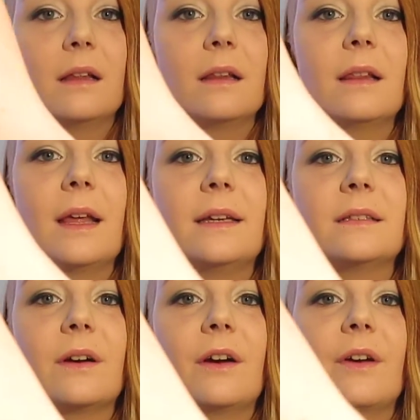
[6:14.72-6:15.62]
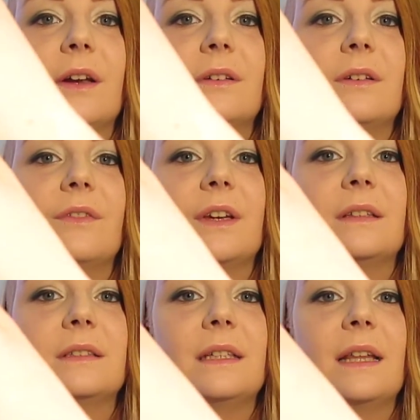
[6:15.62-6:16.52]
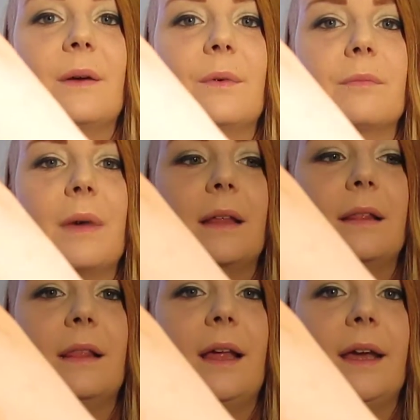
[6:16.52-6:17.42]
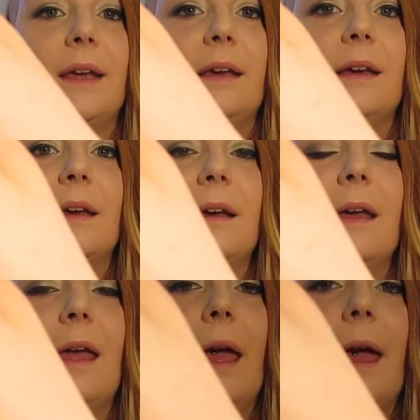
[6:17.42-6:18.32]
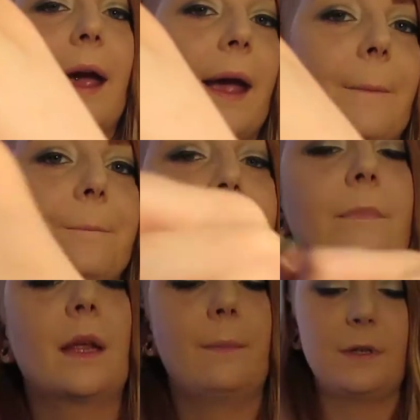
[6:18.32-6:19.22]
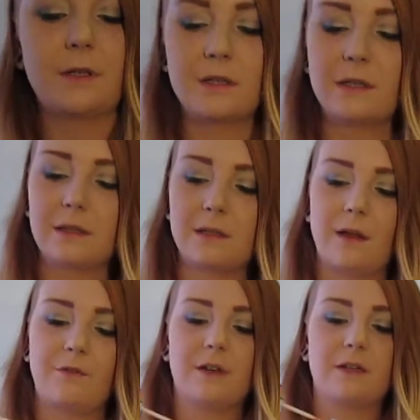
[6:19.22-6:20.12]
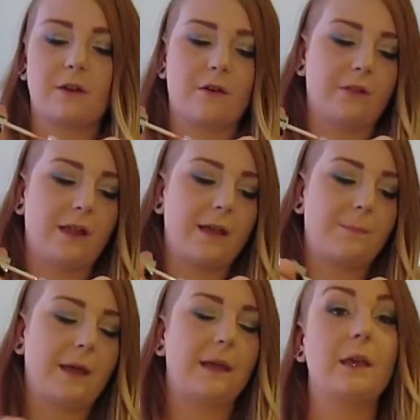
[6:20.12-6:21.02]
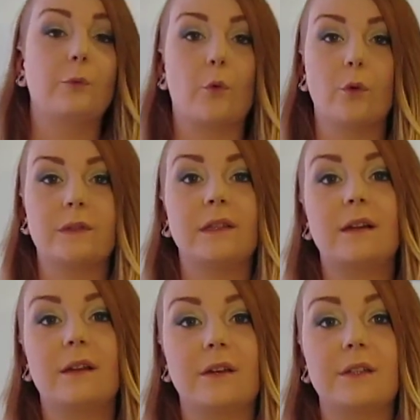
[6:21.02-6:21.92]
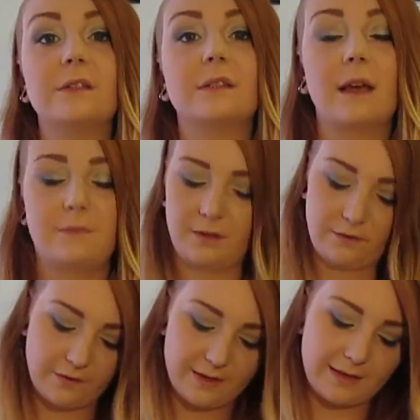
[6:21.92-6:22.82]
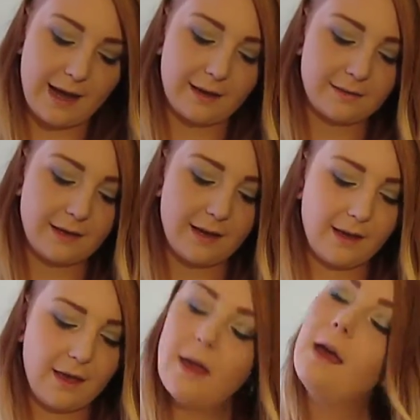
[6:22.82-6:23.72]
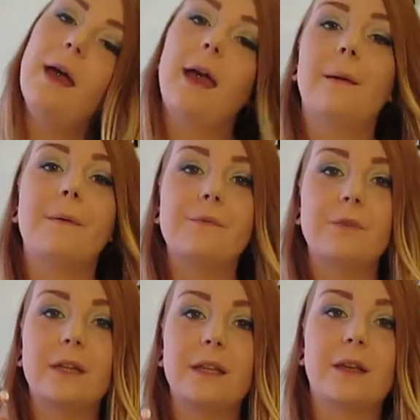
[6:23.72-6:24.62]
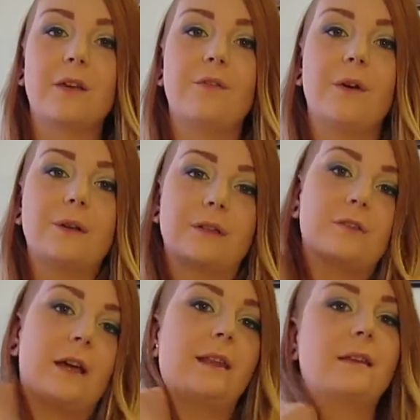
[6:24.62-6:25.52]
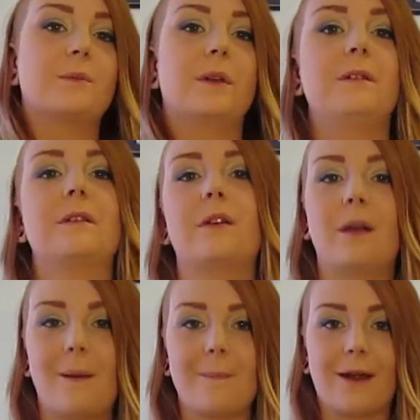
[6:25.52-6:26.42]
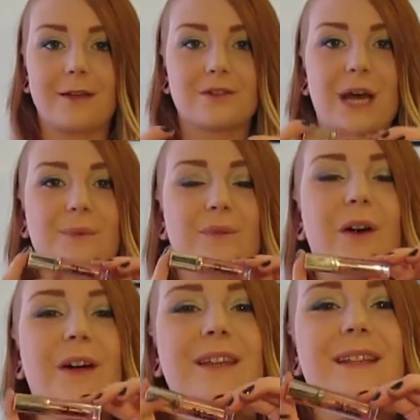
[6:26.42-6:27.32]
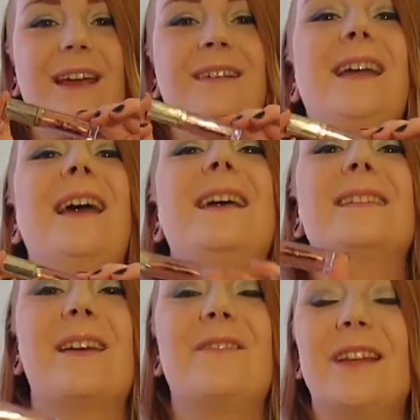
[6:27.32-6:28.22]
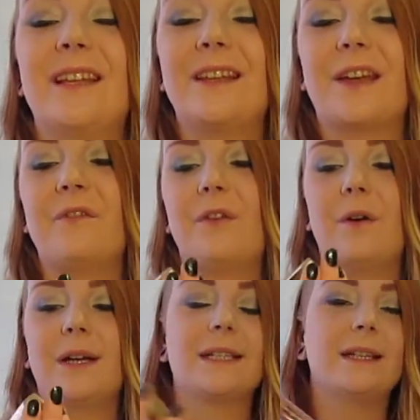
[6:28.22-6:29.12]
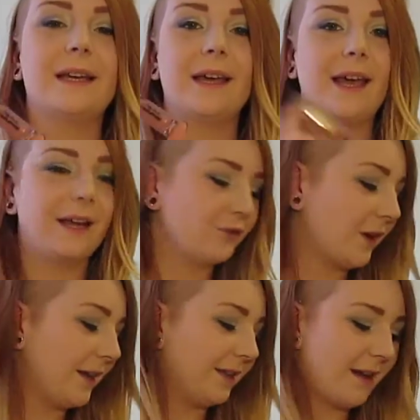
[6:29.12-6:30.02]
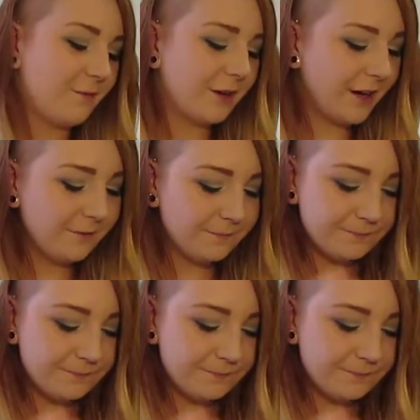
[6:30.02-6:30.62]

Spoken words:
light sort of, I don't know if you can see that with my light. But it's just this lovely sort of light pinky rosy colour, so it's absolutely fantastic. I'm really looking forward to try this one out. Sorry, my bra strap's falling down. So I'm really looking forward to trying that one out.